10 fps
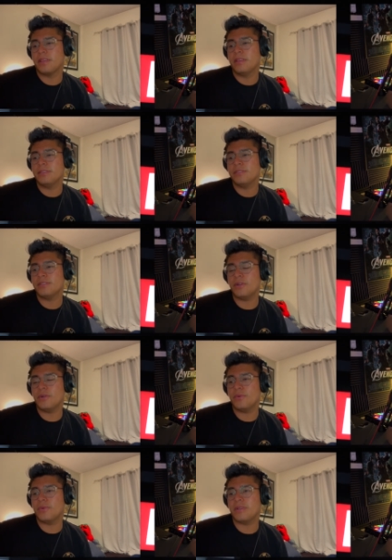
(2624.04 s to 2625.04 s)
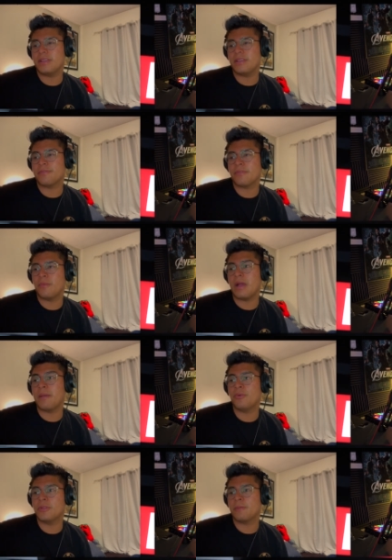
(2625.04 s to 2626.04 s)
so from I
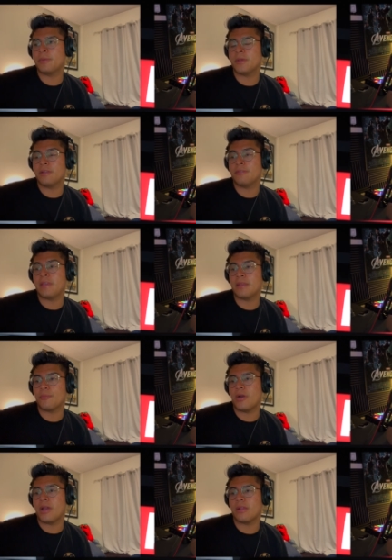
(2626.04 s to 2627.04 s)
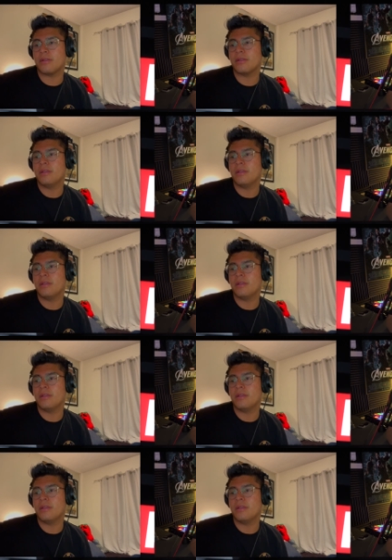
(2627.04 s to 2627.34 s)
pulled up a Phantom Wire,